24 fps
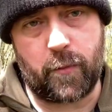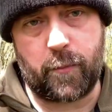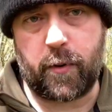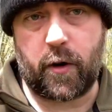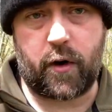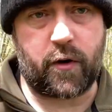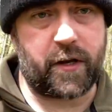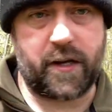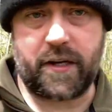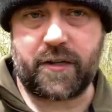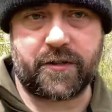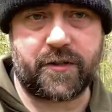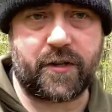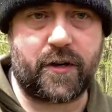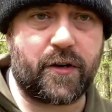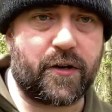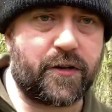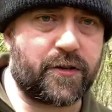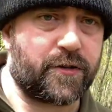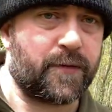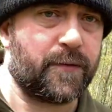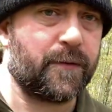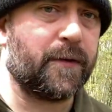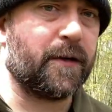pocket
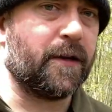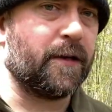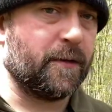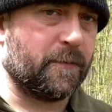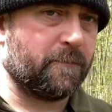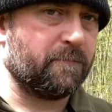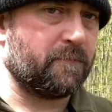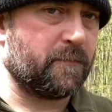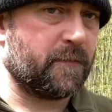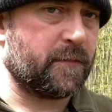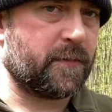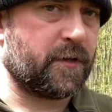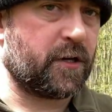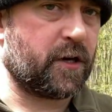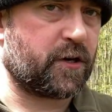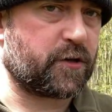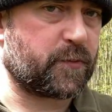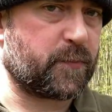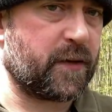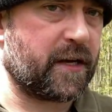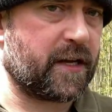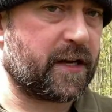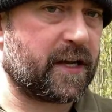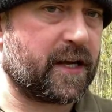size, nice
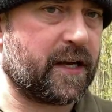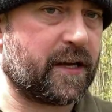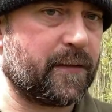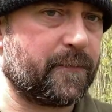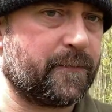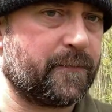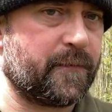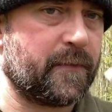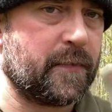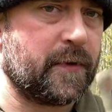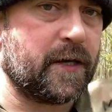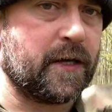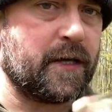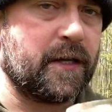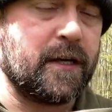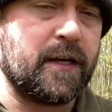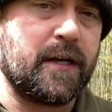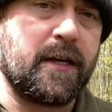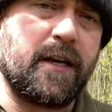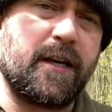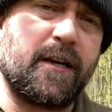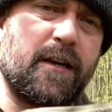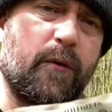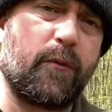bit of kit.
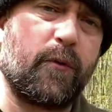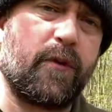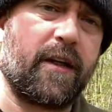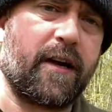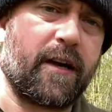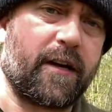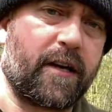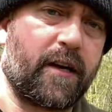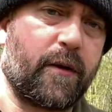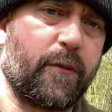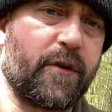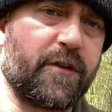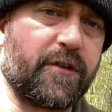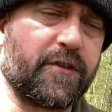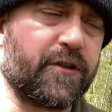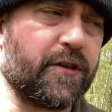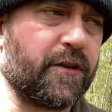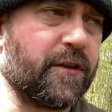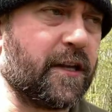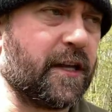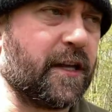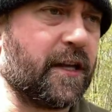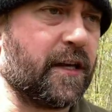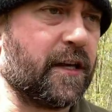You know, without going to
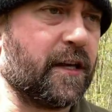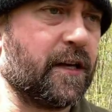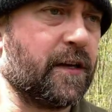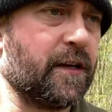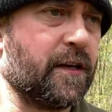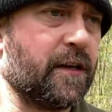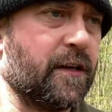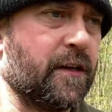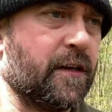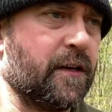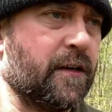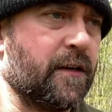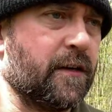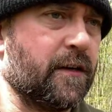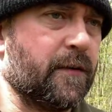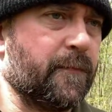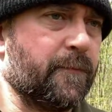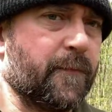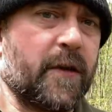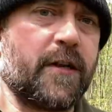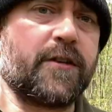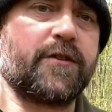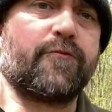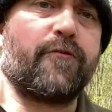the
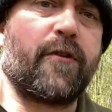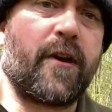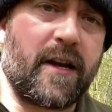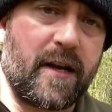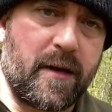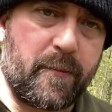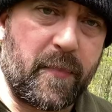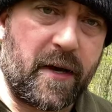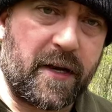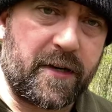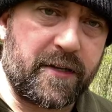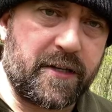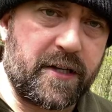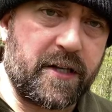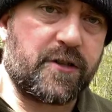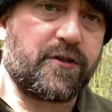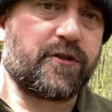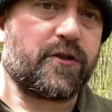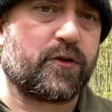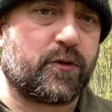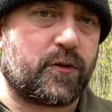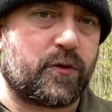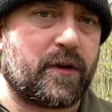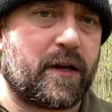Israeli bandage
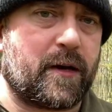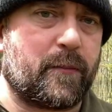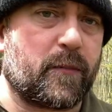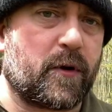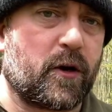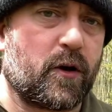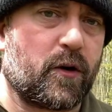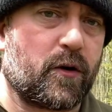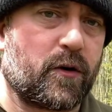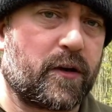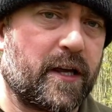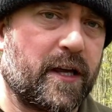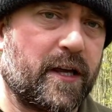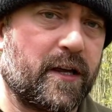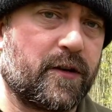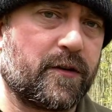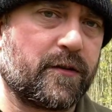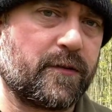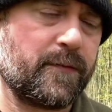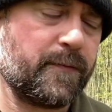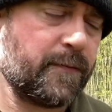and all that malarkey and